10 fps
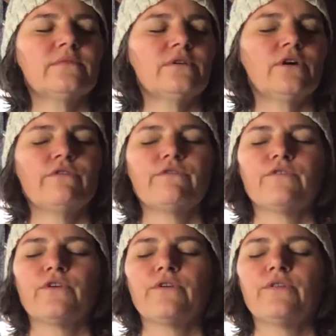Go
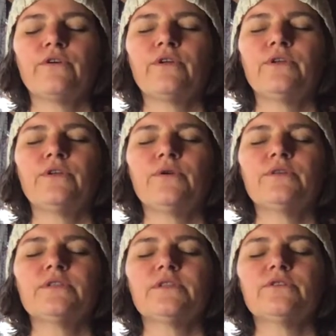further and you
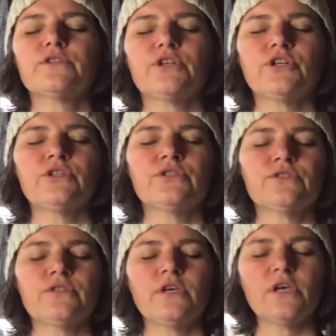notice that there's curtains,